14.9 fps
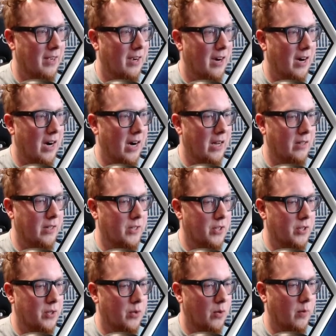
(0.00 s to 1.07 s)
Alright, let's
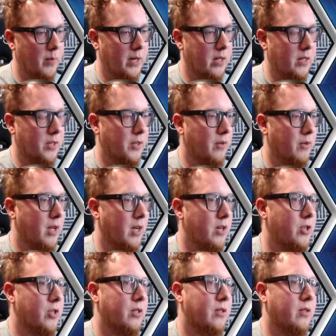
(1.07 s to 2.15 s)
storm into this
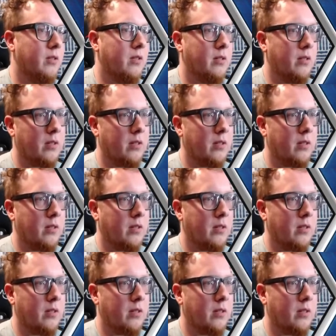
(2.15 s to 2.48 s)
location,